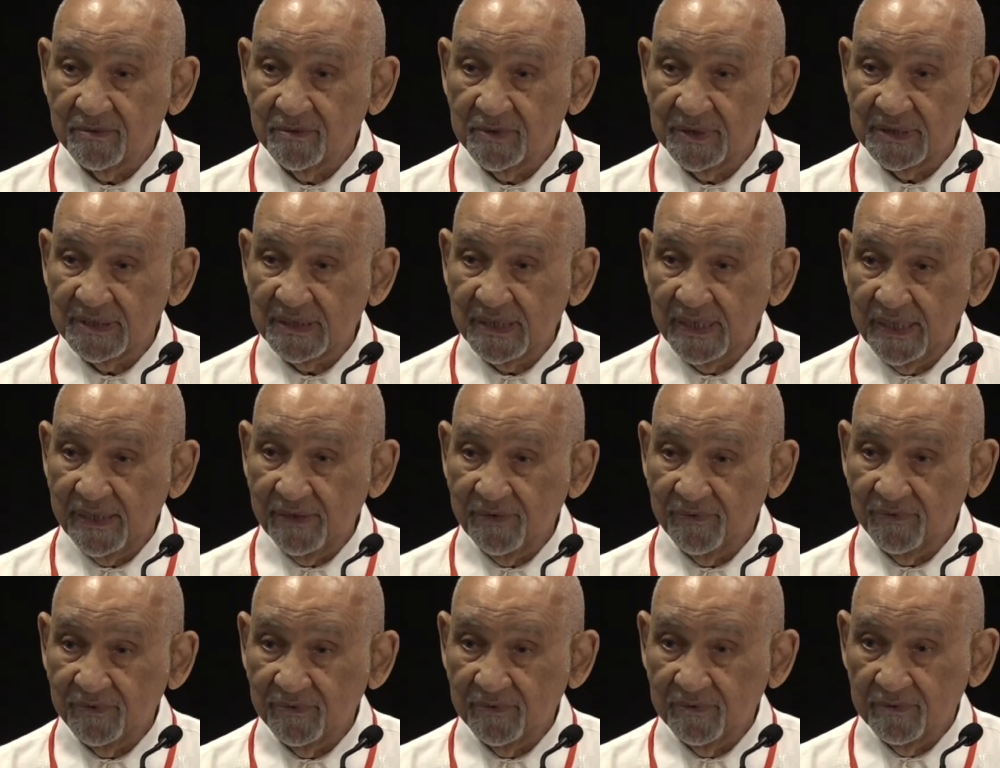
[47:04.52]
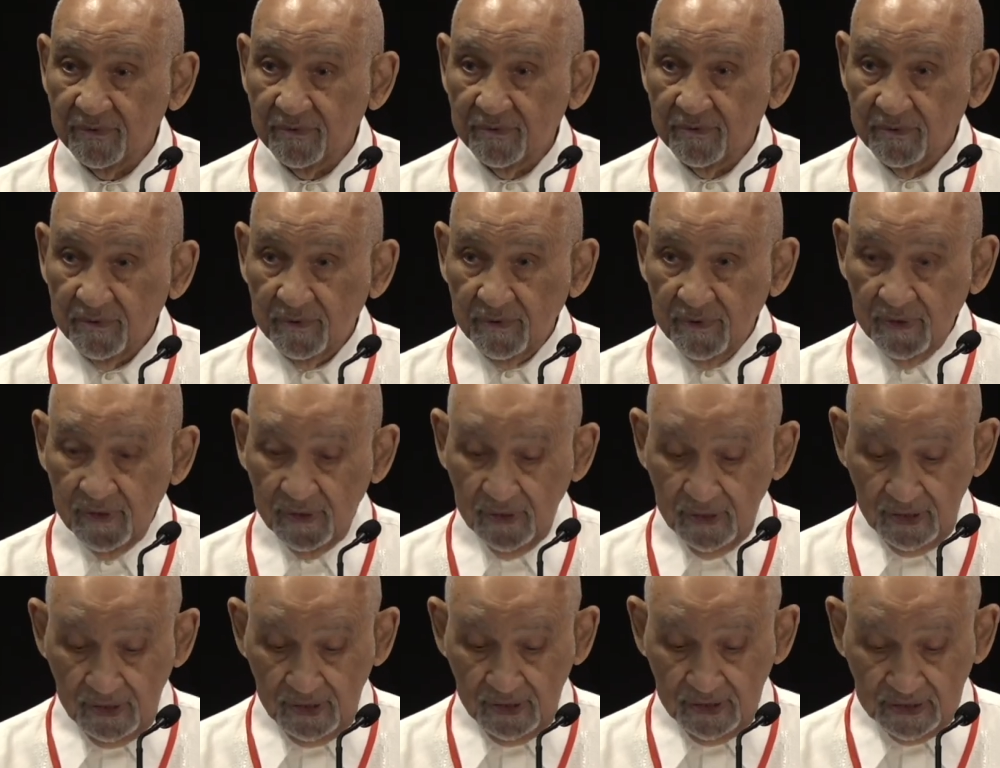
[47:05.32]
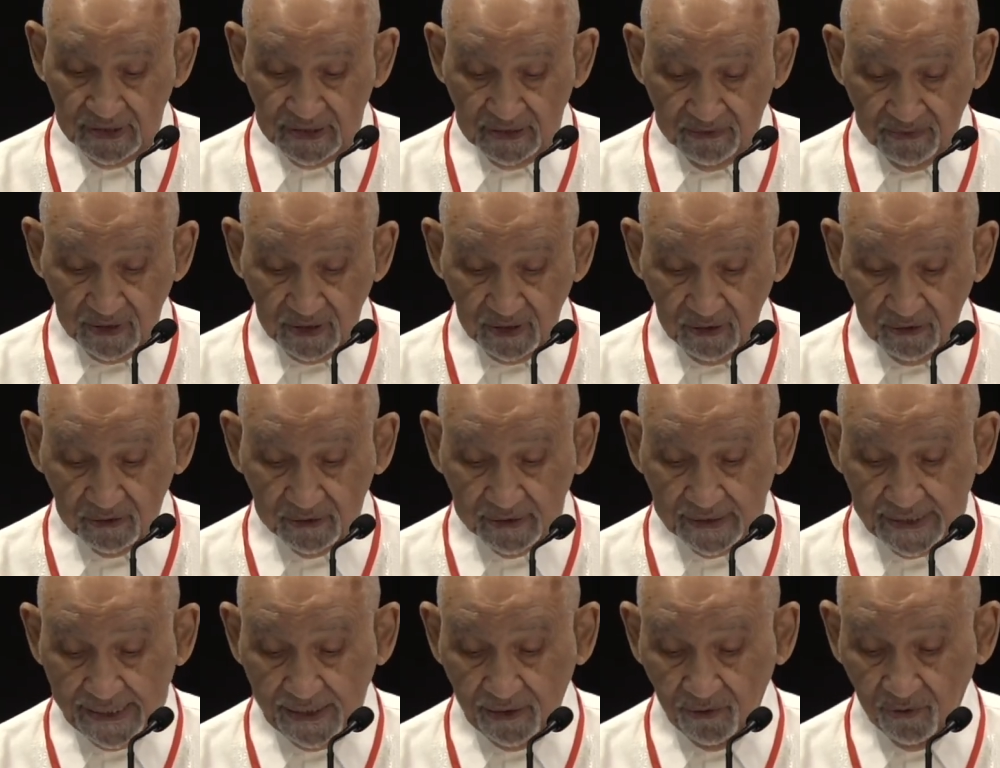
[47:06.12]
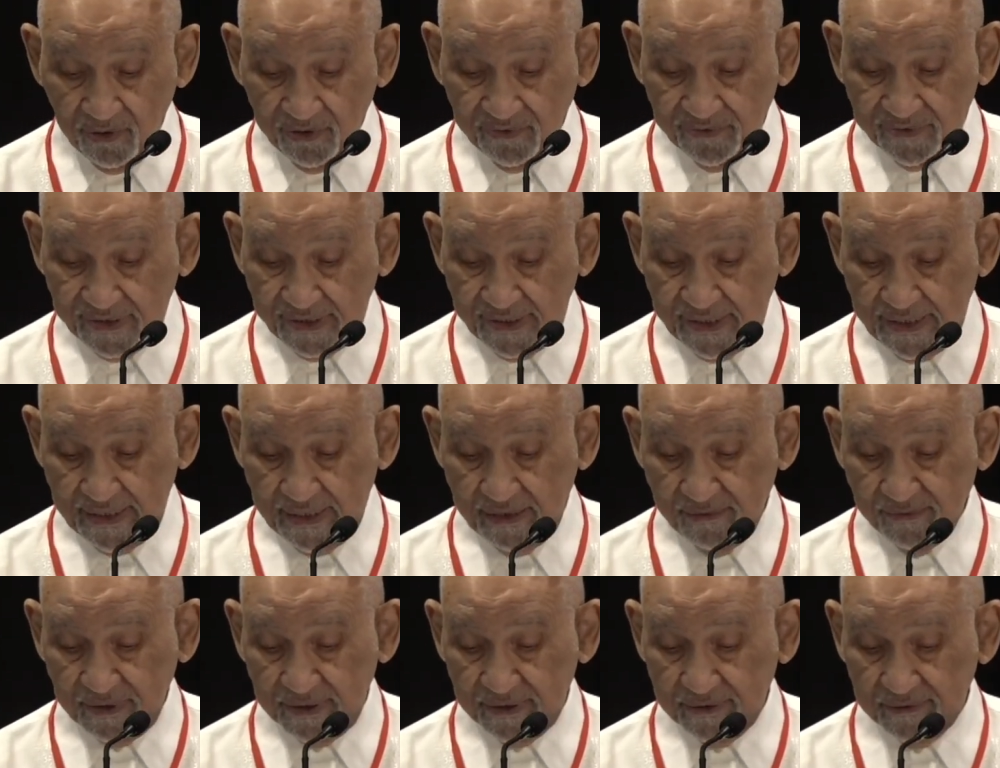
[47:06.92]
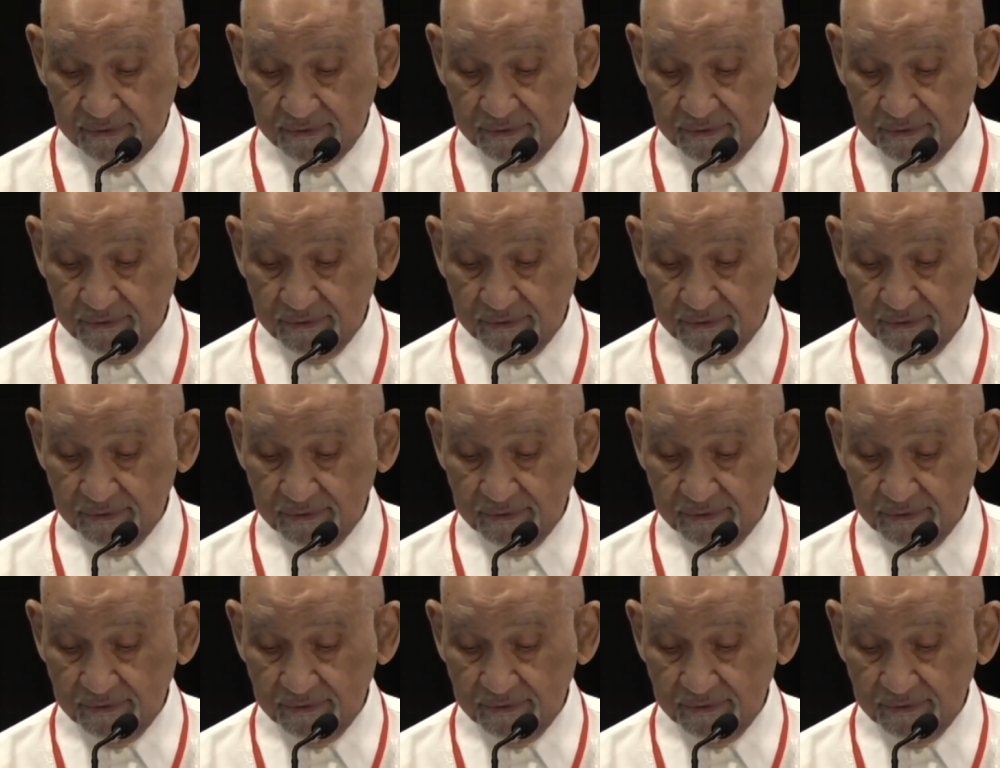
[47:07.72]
was safe. Semicolon, however, comma.